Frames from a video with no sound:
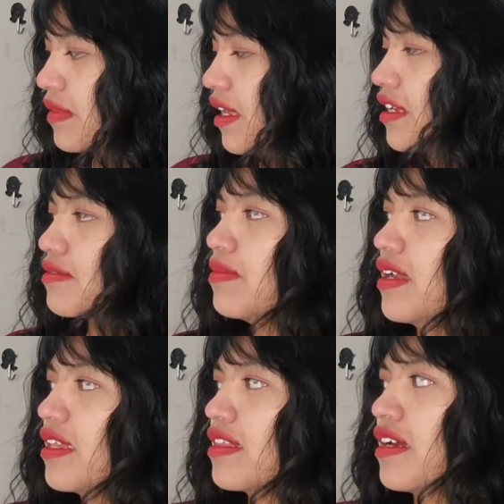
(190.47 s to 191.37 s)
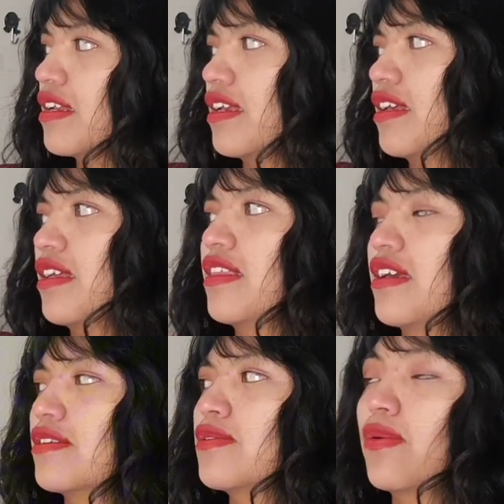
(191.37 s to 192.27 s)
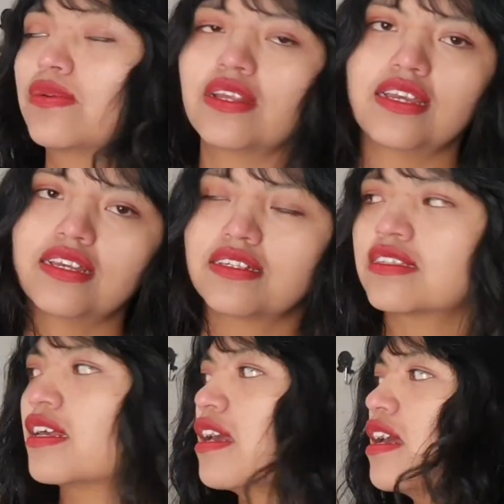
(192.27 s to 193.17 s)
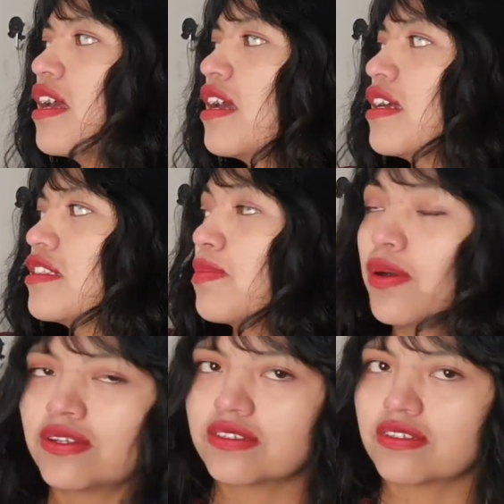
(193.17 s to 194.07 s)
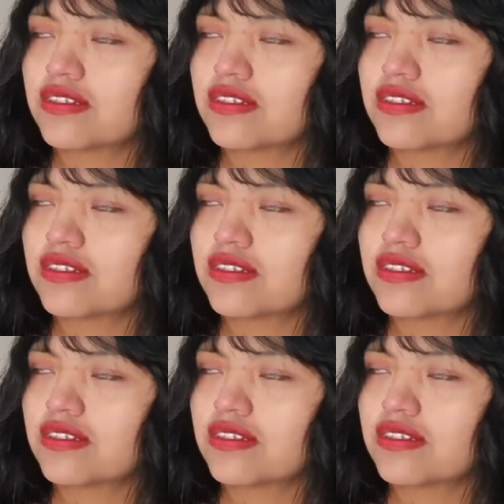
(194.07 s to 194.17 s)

explain that the sound is devoiced.